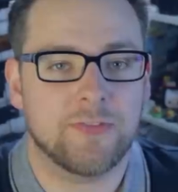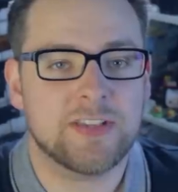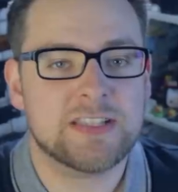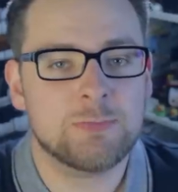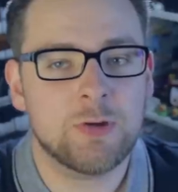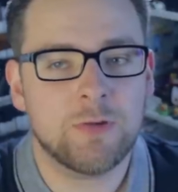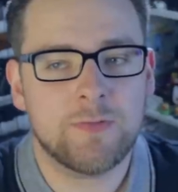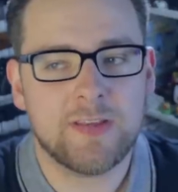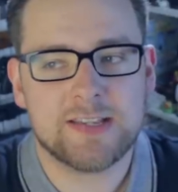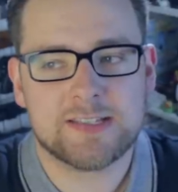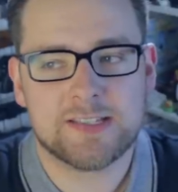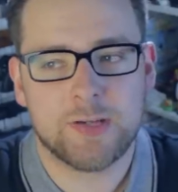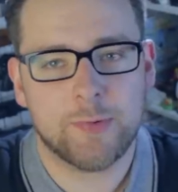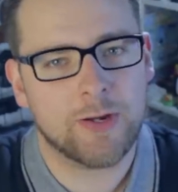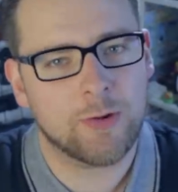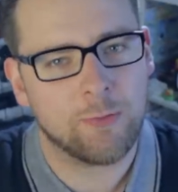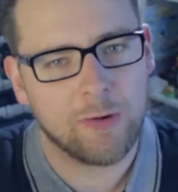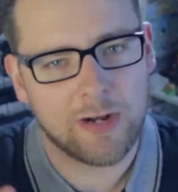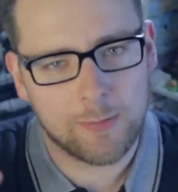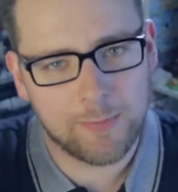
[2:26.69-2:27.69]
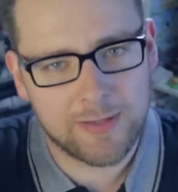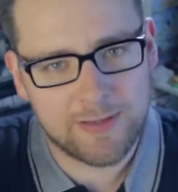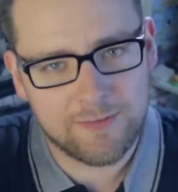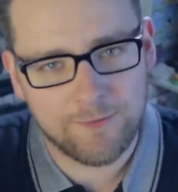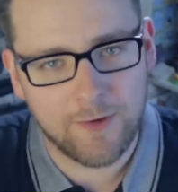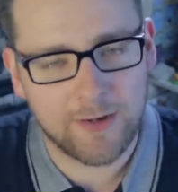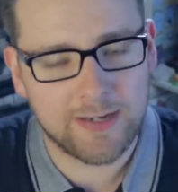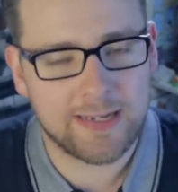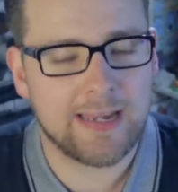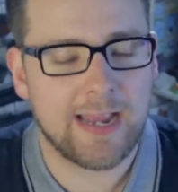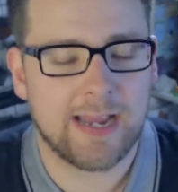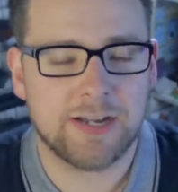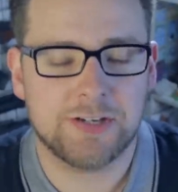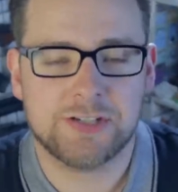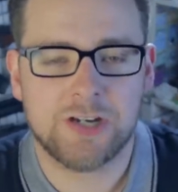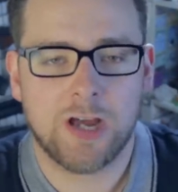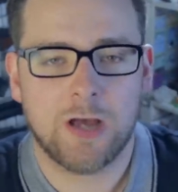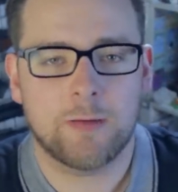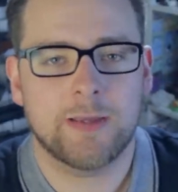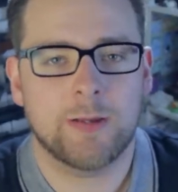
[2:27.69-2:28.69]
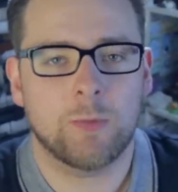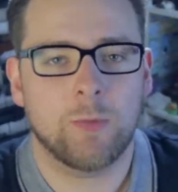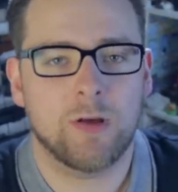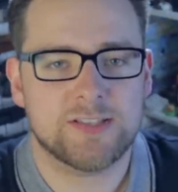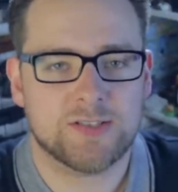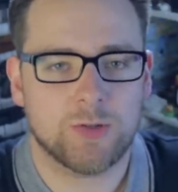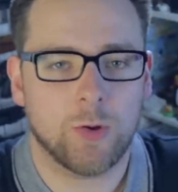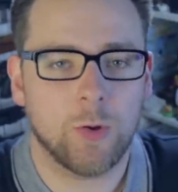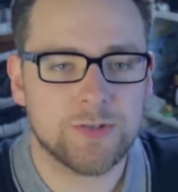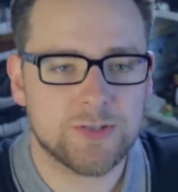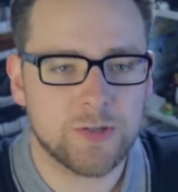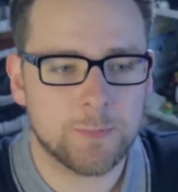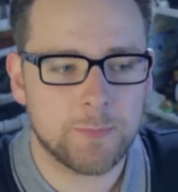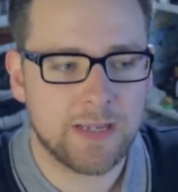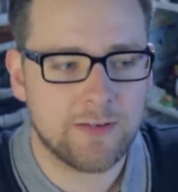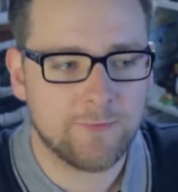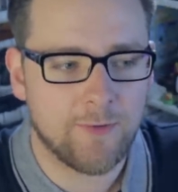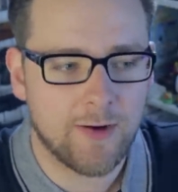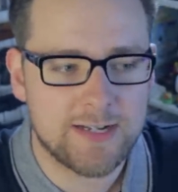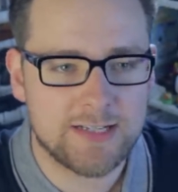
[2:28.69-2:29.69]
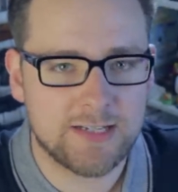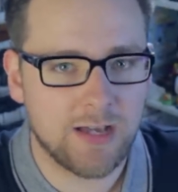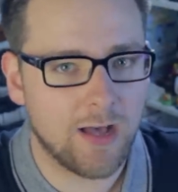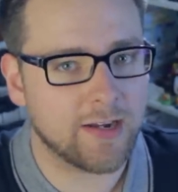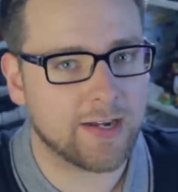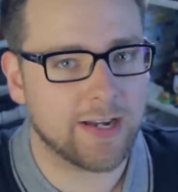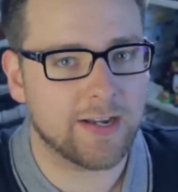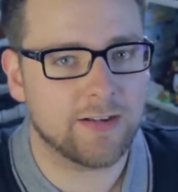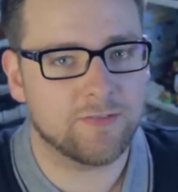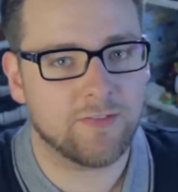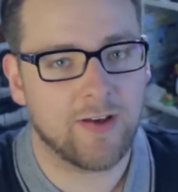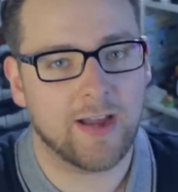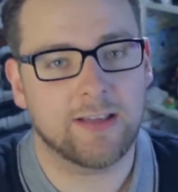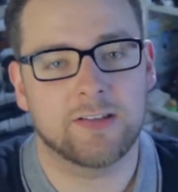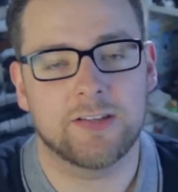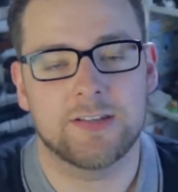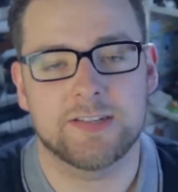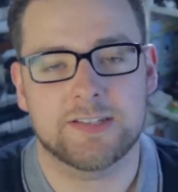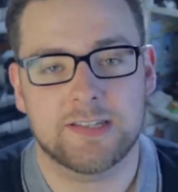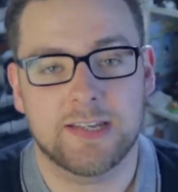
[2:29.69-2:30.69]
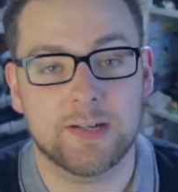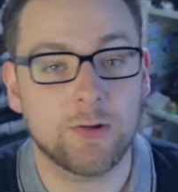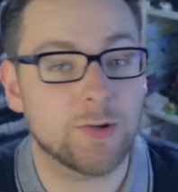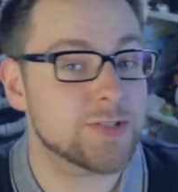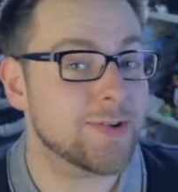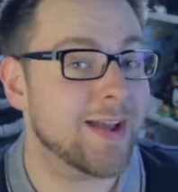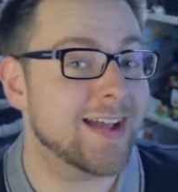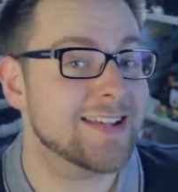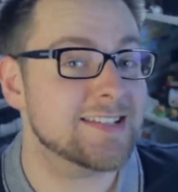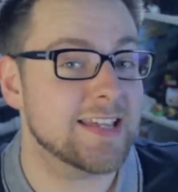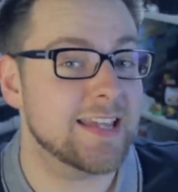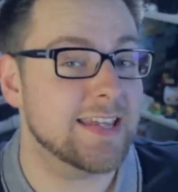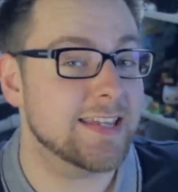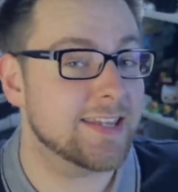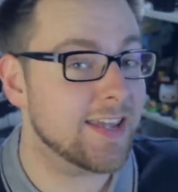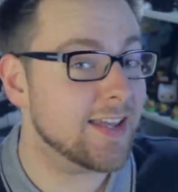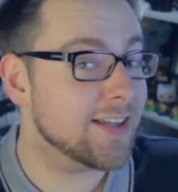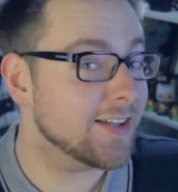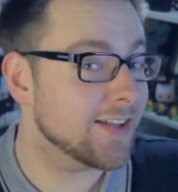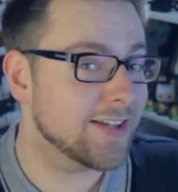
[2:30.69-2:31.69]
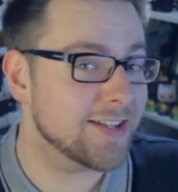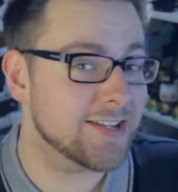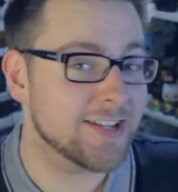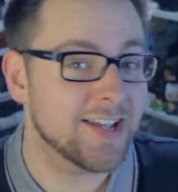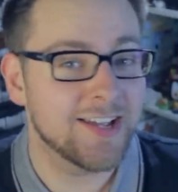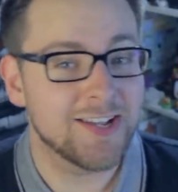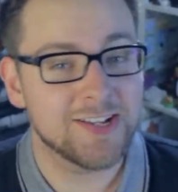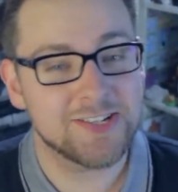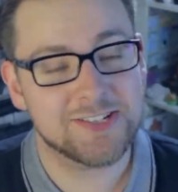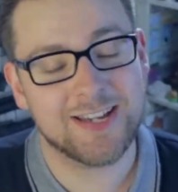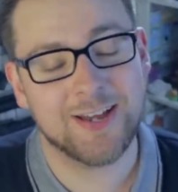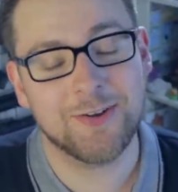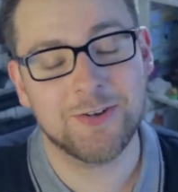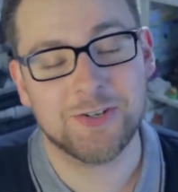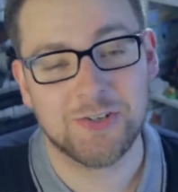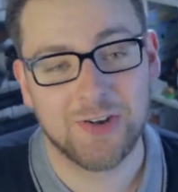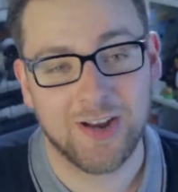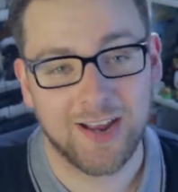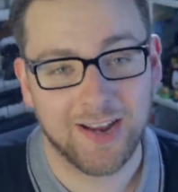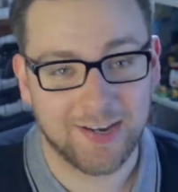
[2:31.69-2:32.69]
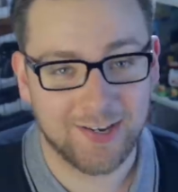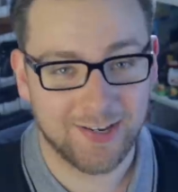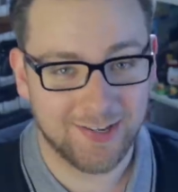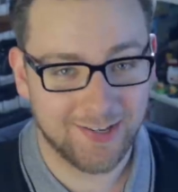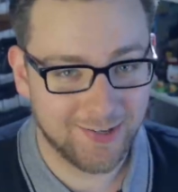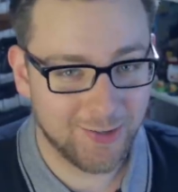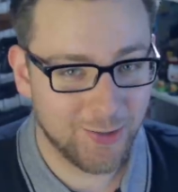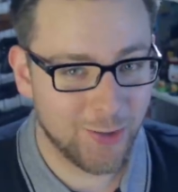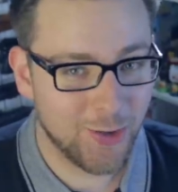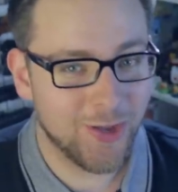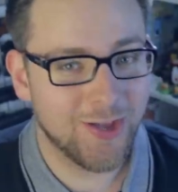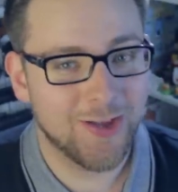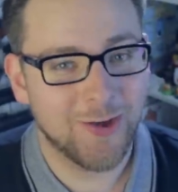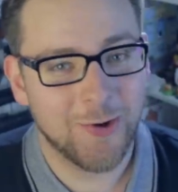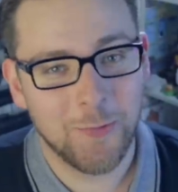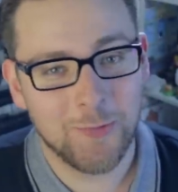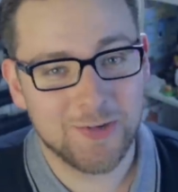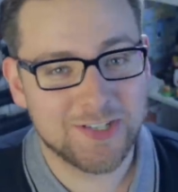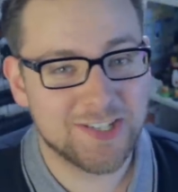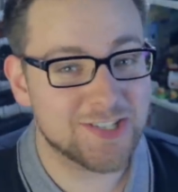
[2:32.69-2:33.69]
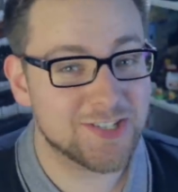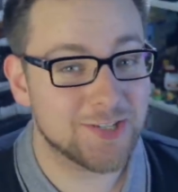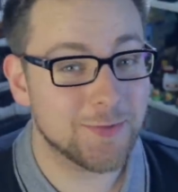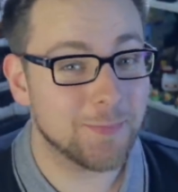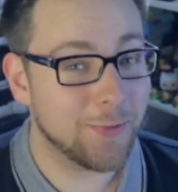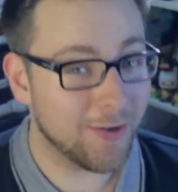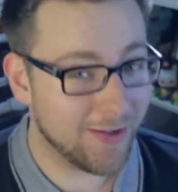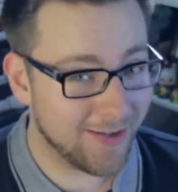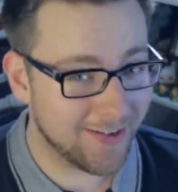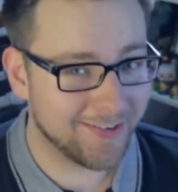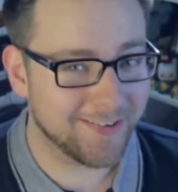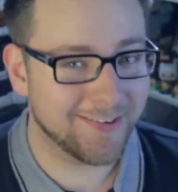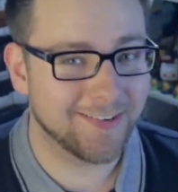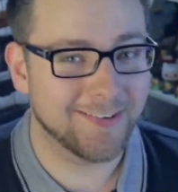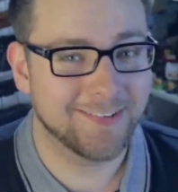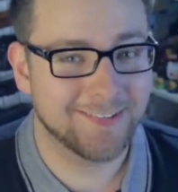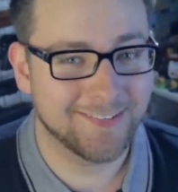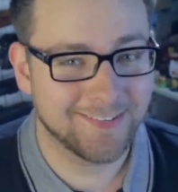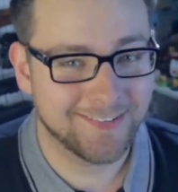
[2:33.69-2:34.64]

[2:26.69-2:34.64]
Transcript: This movie is so incredibly funny and charming whilst also being very dark and violent. It also has a killer soundtrack, which is a pun.